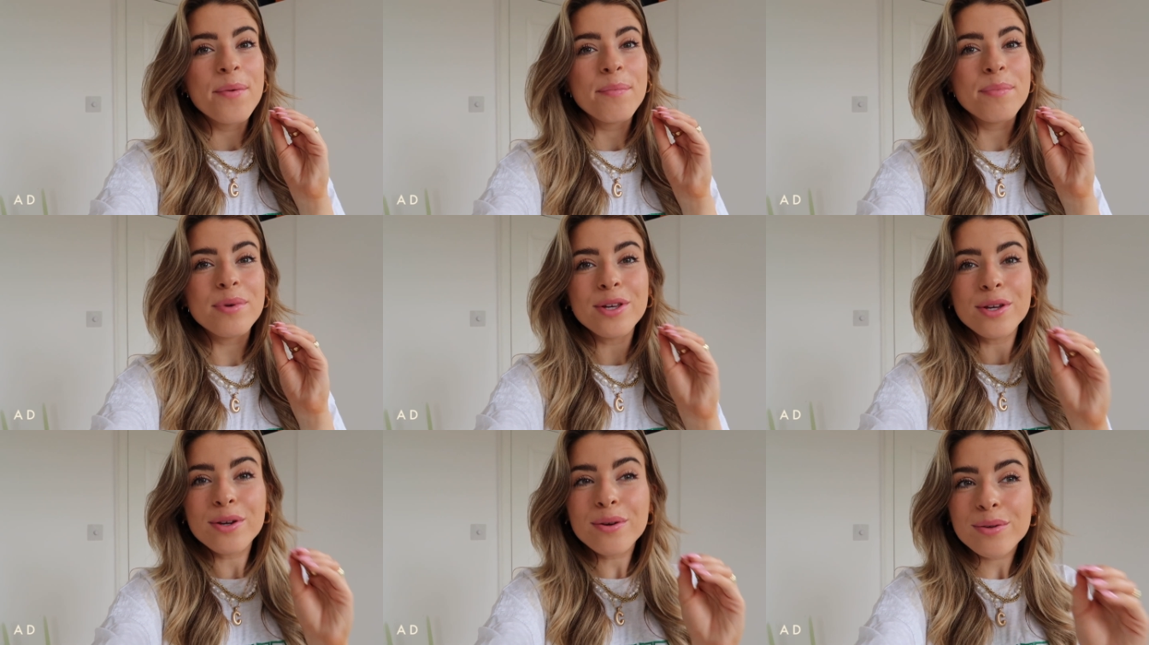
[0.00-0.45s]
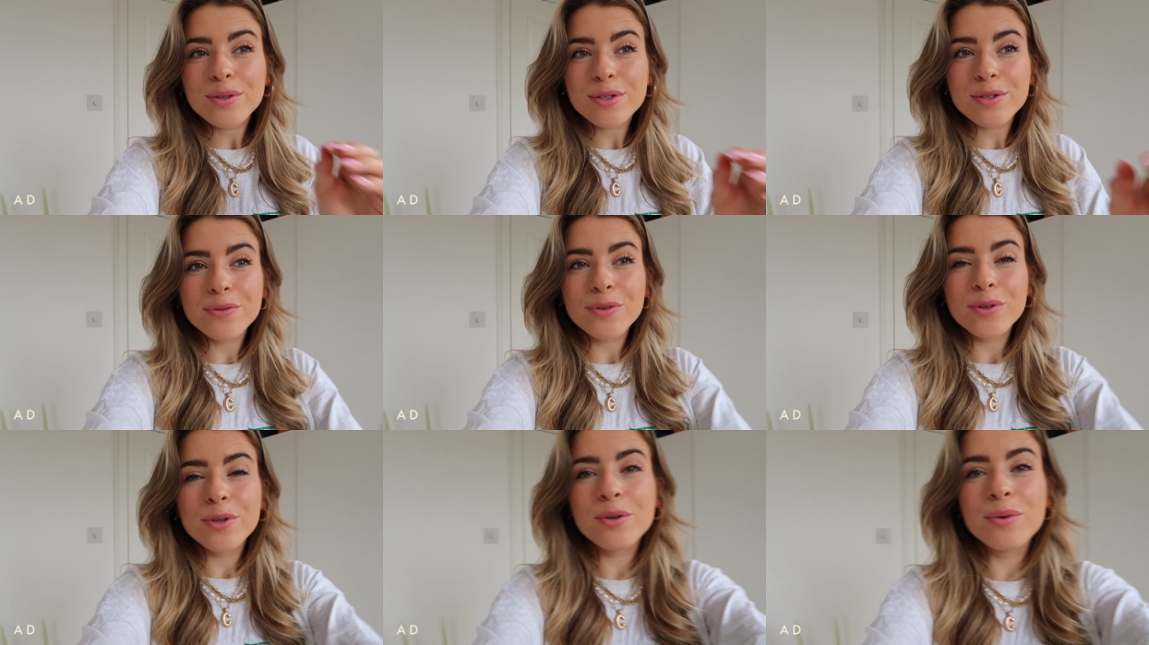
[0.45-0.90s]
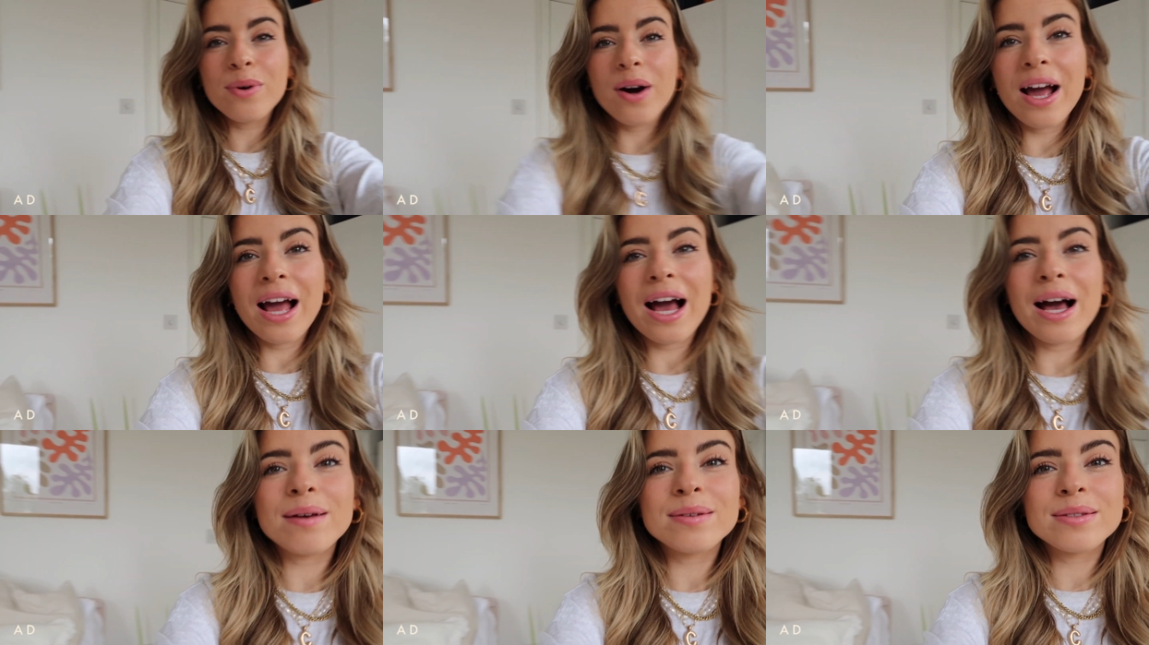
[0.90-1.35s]
beautiful. I
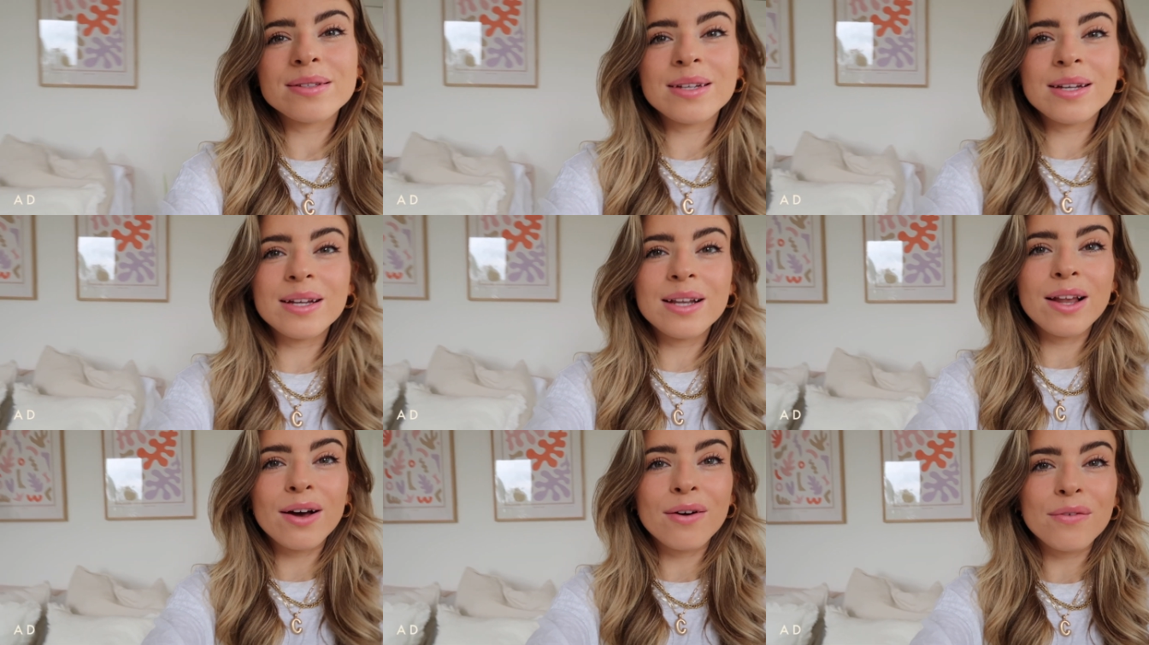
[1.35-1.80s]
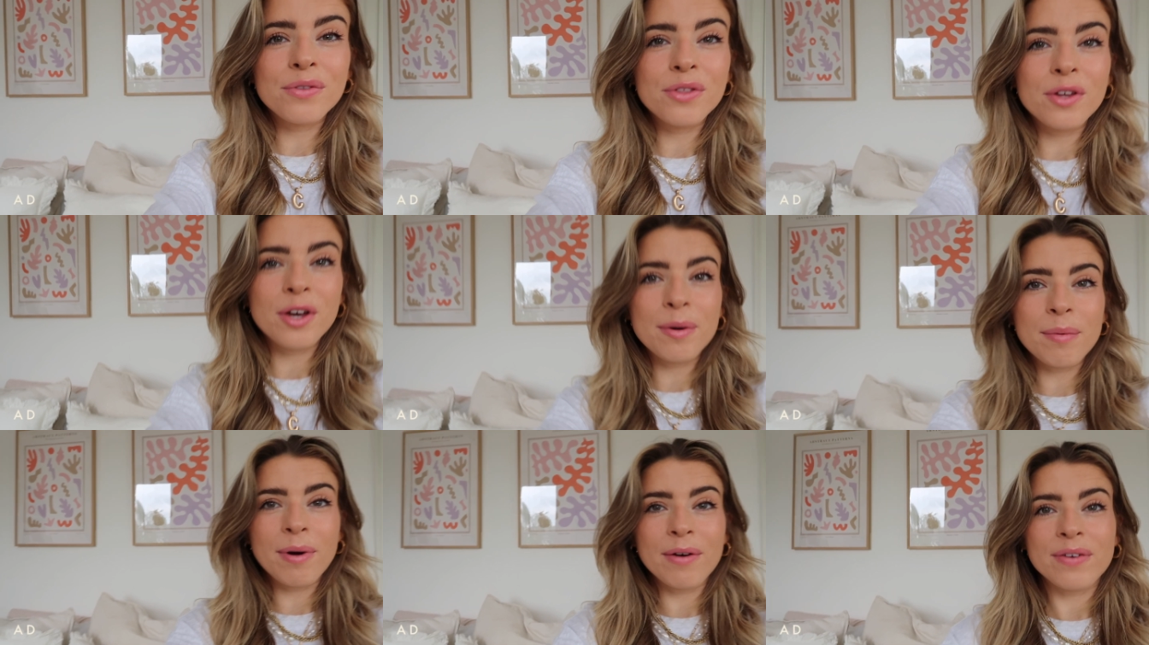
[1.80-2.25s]
absolutely love them.